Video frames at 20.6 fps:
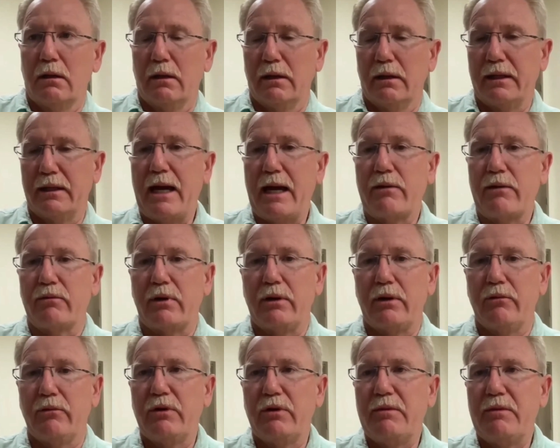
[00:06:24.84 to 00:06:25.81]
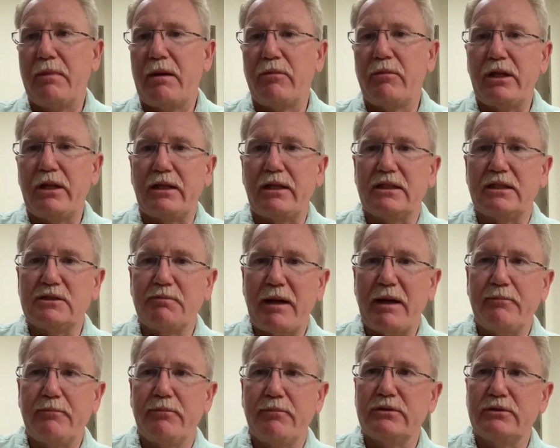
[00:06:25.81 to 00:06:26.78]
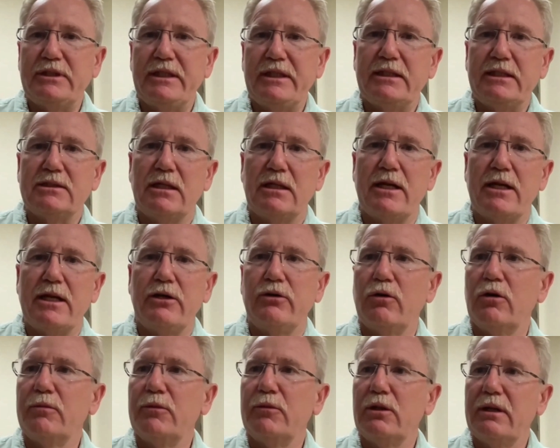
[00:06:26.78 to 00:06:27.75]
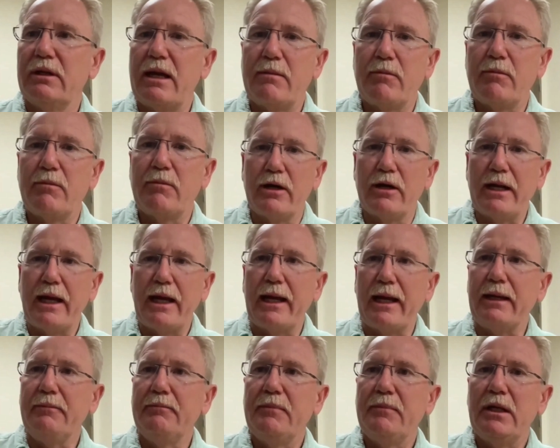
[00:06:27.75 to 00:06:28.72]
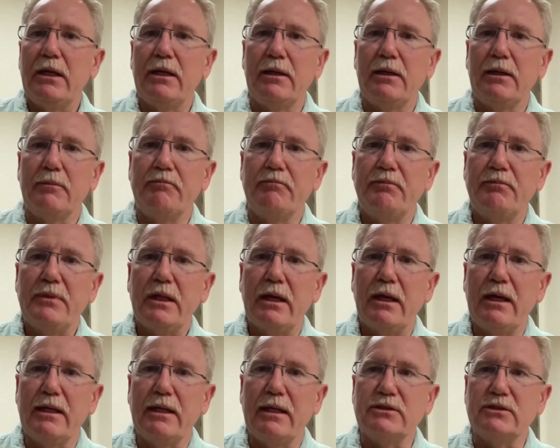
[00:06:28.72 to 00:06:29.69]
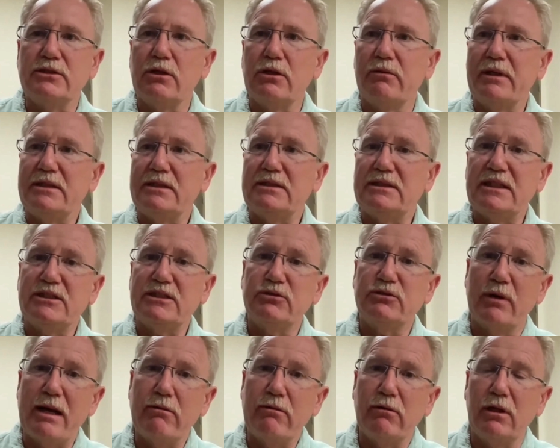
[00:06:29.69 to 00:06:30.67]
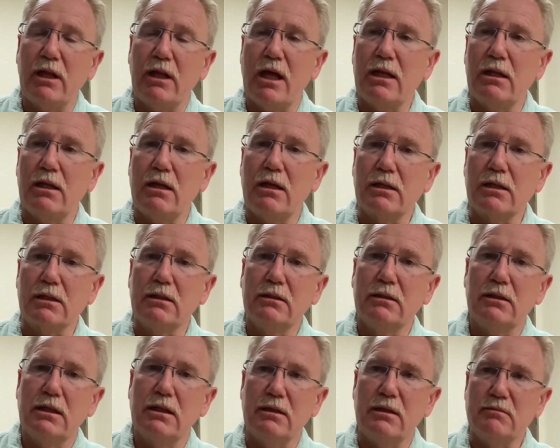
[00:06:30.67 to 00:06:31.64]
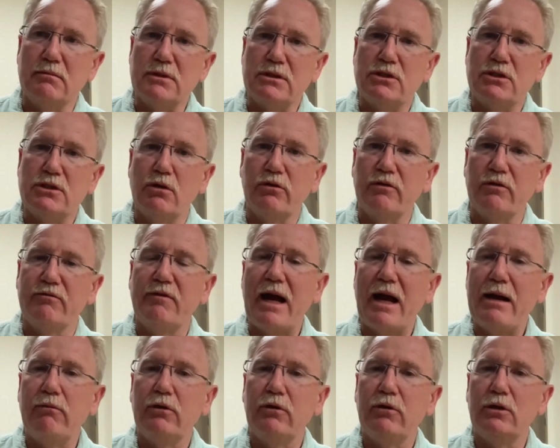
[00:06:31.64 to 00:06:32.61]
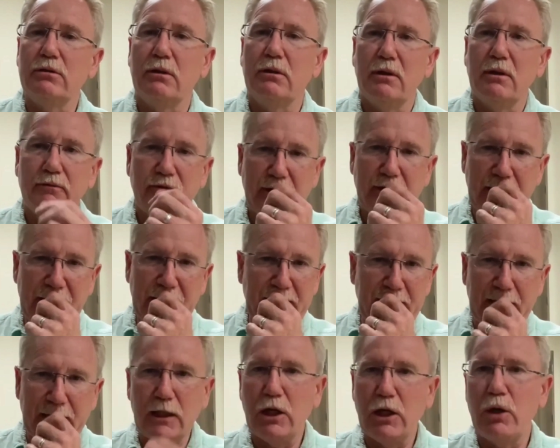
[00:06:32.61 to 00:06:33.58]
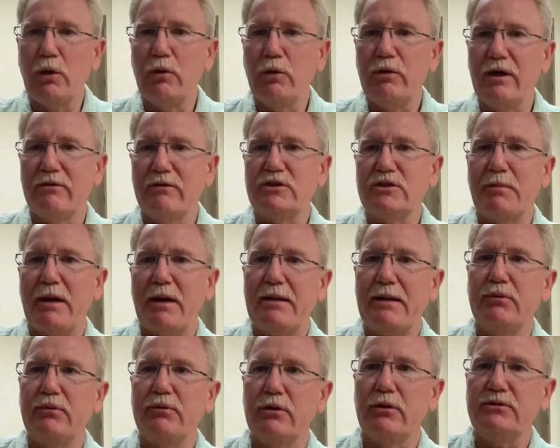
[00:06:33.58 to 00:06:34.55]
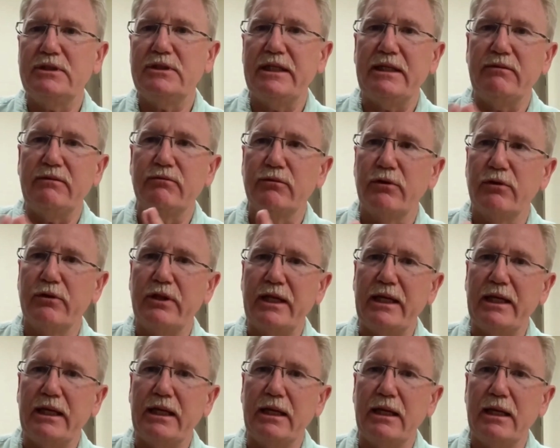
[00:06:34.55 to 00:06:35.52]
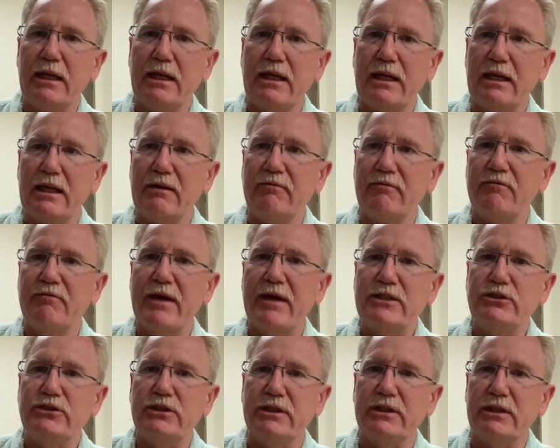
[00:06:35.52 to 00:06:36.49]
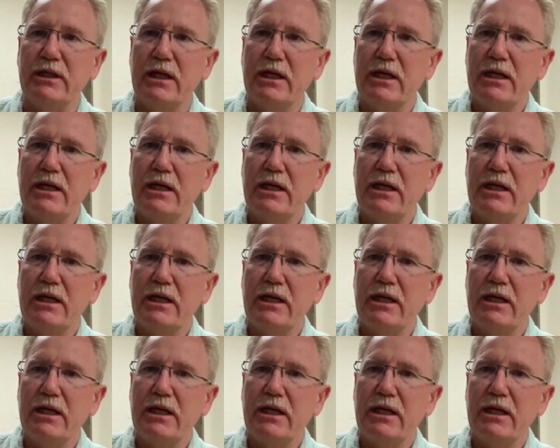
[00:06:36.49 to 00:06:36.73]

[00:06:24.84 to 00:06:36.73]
Yeah, remember that the spike protein is not a normal mRNA, and so it sticks around a lot longer. So the load of spike protein for the infection,